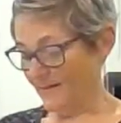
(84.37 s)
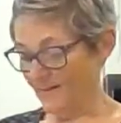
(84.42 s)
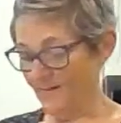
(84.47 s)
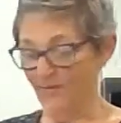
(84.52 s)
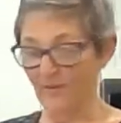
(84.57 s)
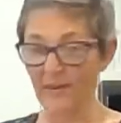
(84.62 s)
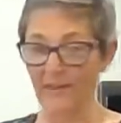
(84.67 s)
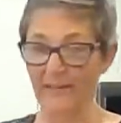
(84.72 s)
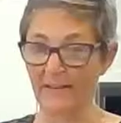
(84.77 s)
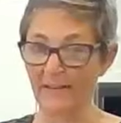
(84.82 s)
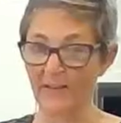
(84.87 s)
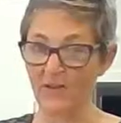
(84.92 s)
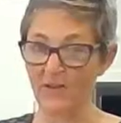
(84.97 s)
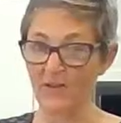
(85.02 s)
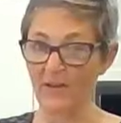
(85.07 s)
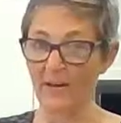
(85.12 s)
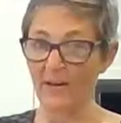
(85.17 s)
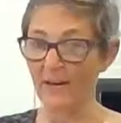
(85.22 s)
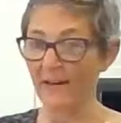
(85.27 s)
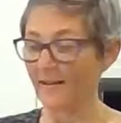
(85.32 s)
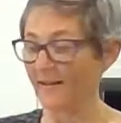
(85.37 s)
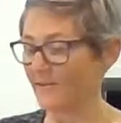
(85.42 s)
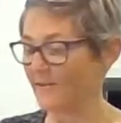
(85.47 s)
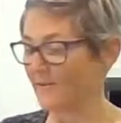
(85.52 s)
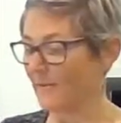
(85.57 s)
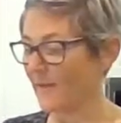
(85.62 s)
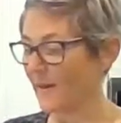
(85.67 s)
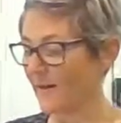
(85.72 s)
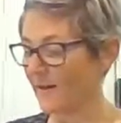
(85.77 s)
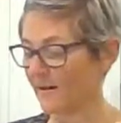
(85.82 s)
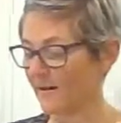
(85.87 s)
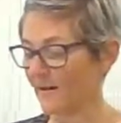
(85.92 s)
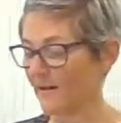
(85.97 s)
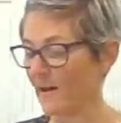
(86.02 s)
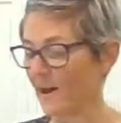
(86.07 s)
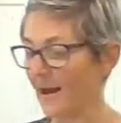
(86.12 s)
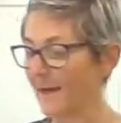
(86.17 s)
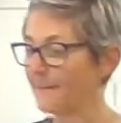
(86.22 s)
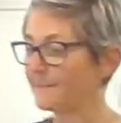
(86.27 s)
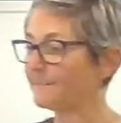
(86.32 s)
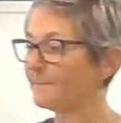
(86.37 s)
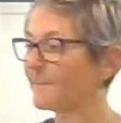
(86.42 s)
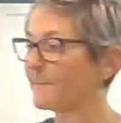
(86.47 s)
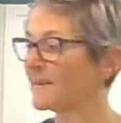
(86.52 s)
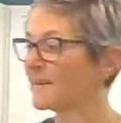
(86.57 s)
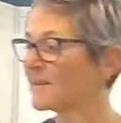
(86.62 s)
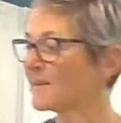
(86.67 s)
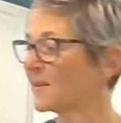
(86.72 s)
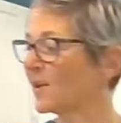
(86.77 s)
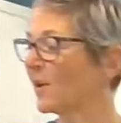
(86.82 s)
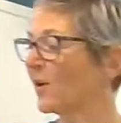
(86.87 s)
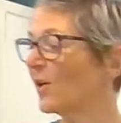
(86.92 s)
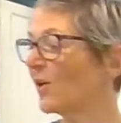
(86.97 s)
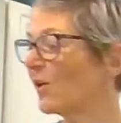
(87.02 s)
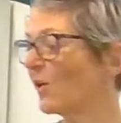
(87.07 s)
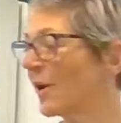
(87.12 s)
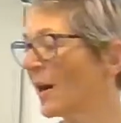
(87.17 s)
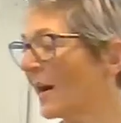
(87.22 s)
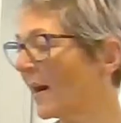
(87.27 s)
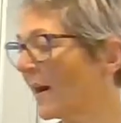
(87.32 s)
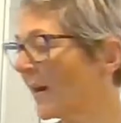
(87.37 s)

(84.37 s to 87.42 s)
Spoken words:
really enjoy it, so I make it a lot. So